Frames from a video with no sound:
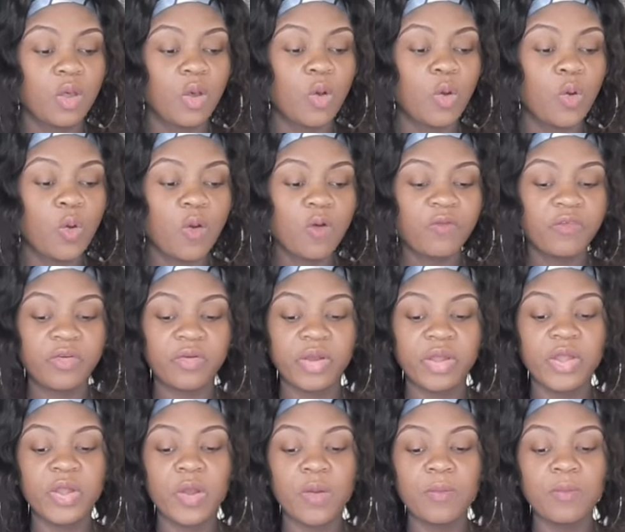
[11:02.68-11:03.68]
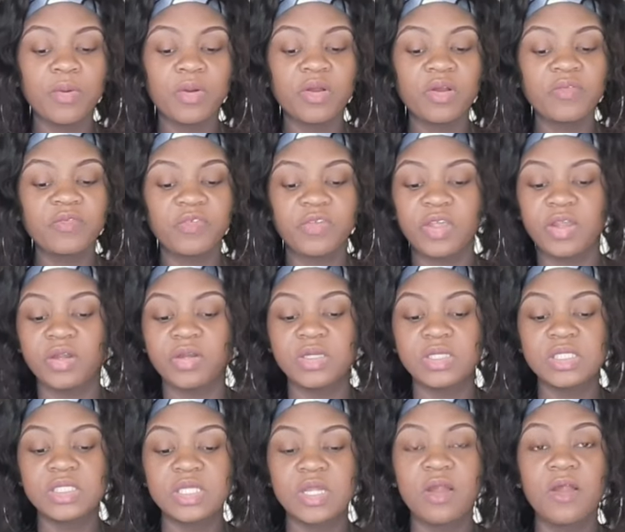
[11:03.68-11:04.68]
over a number of
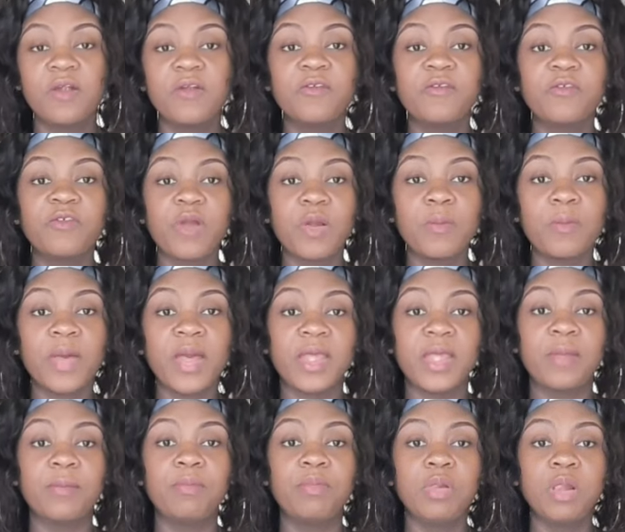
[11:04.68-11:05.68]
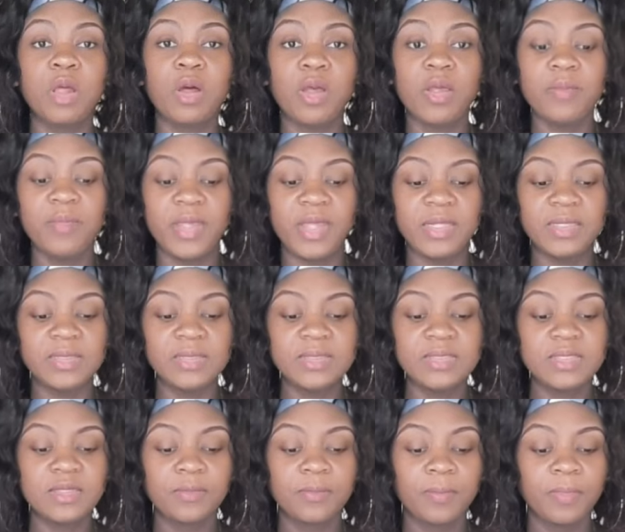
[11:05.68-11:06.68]
years from my
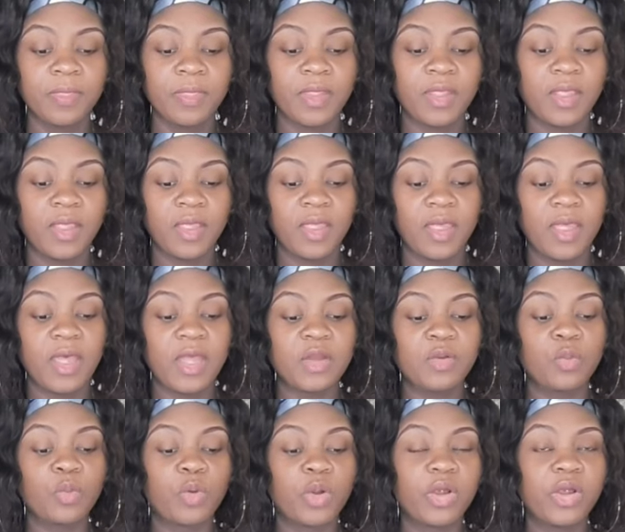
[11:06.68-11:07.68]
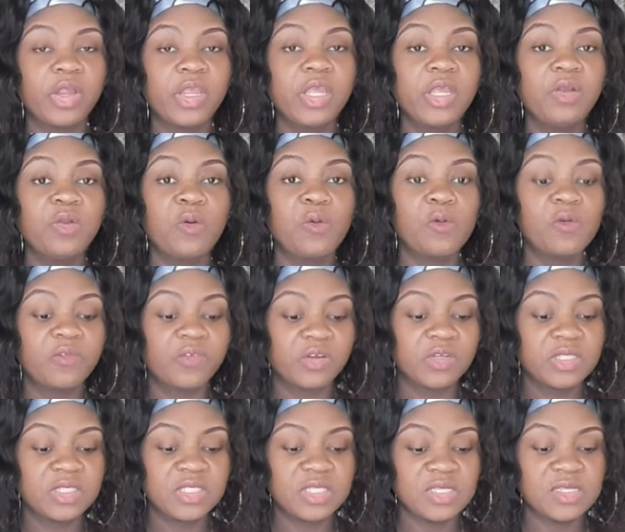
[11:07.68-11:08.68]
employment and working
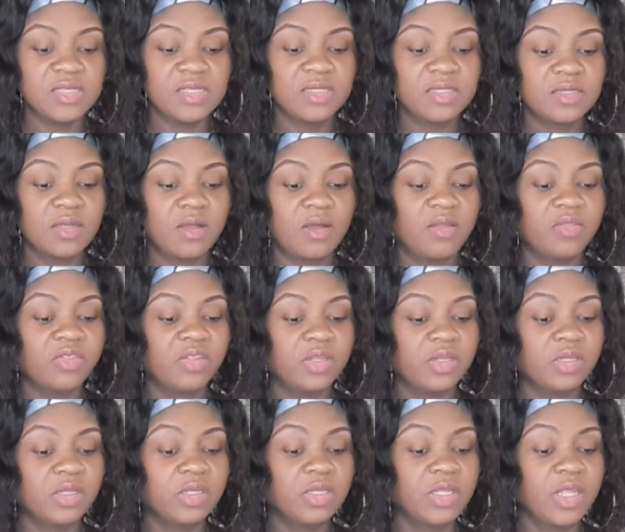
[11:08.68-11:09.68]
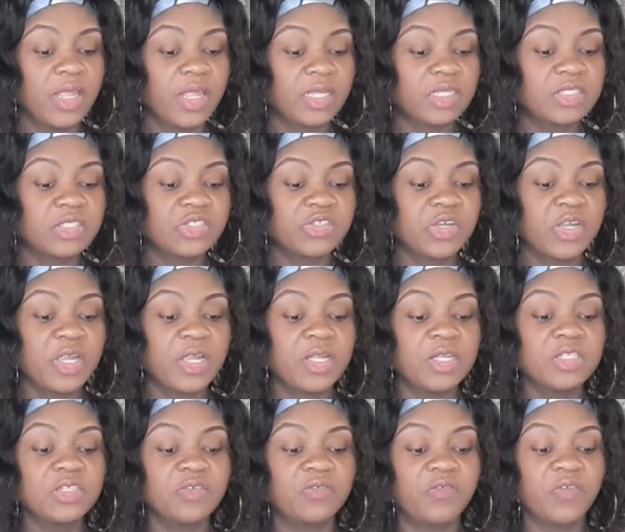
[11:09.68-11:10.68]
overseas on the
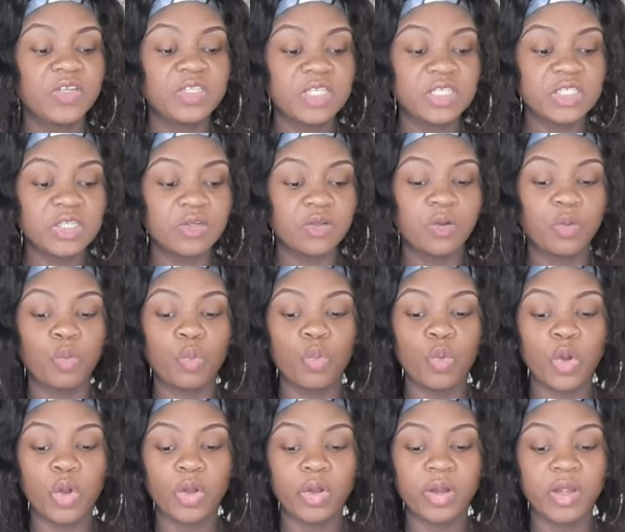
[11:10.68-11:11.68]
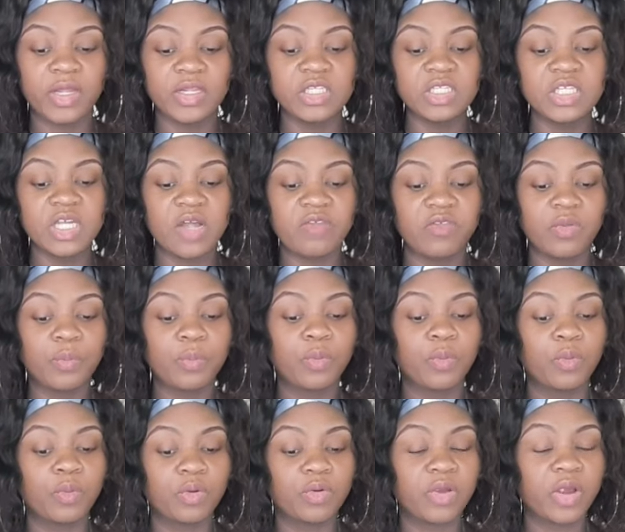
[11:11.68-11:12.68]
exchange visitor work and travel
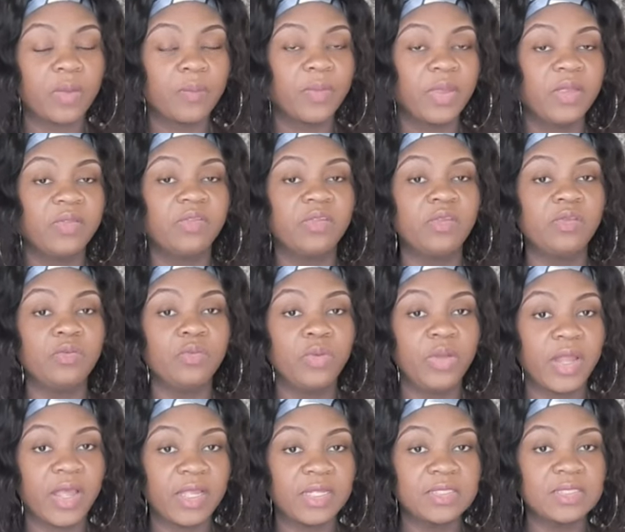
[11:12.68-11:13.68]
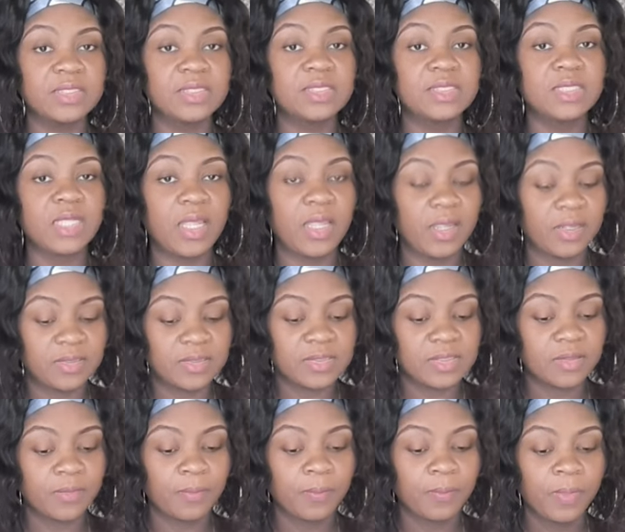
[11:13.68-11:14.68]
program in the United States.
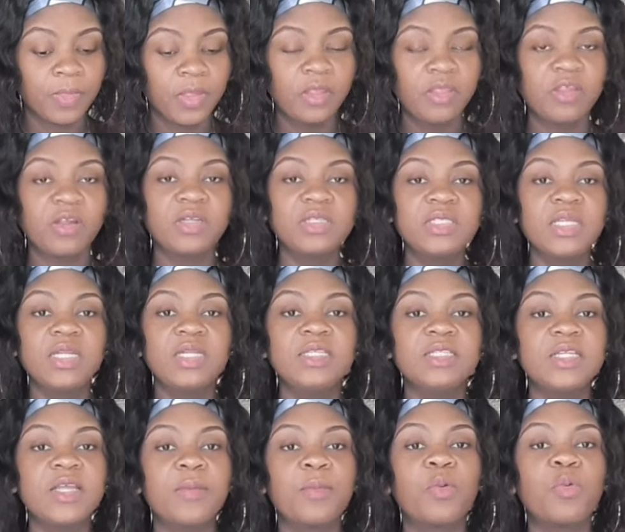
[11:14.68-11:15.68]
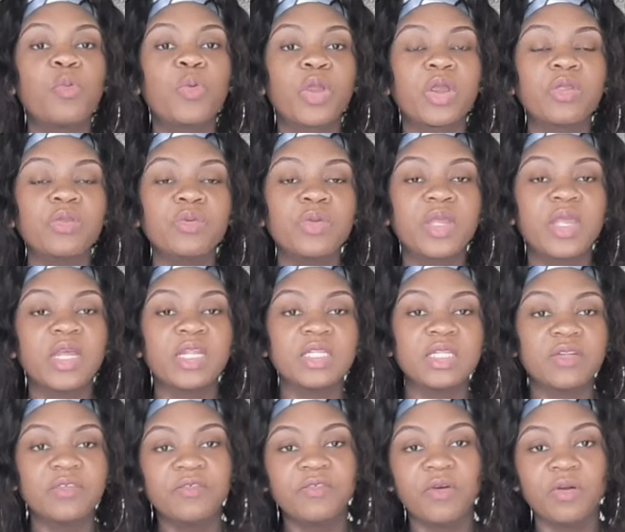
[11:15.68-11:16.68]
You're telling them where you get
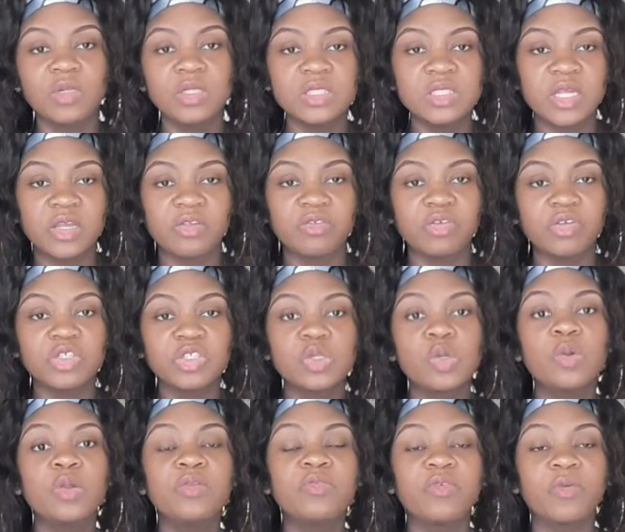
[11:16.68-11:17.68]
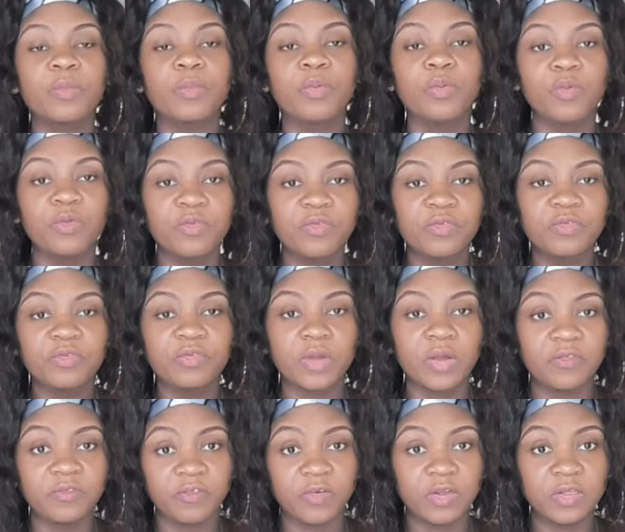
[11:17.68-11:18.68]
the funds that you're showing for proof
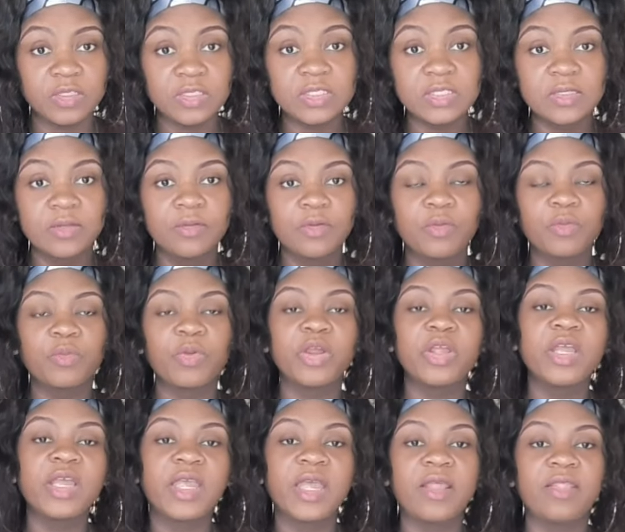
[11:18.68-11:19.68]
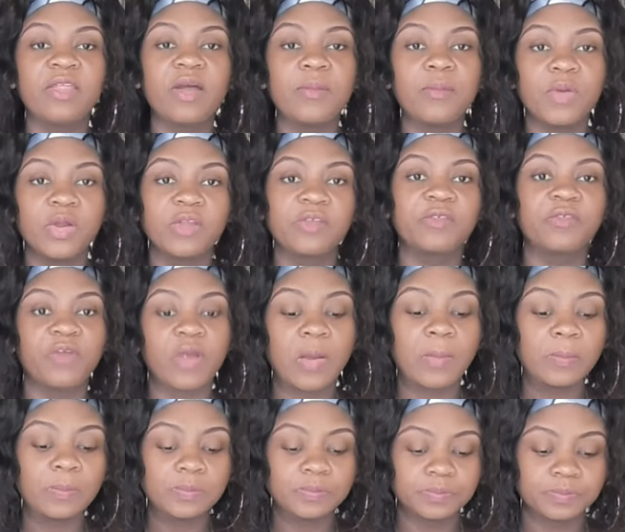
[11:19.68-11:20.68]
of funds, where you get that money
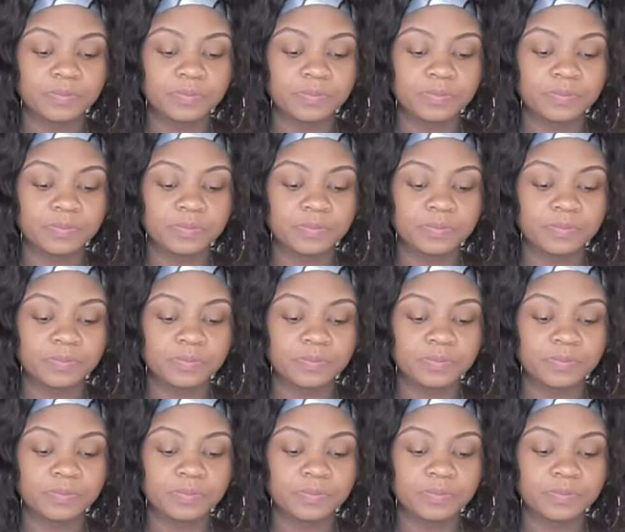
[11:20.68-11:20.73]
from.